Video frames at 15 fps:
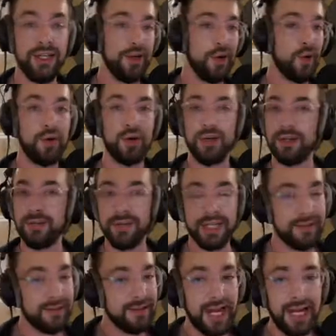or
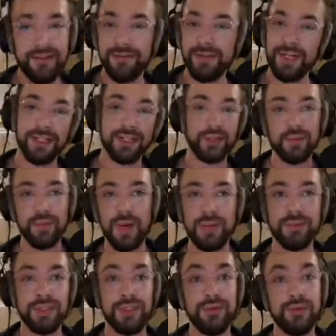life
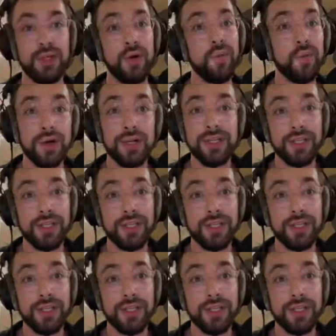interrupts you, don't worry.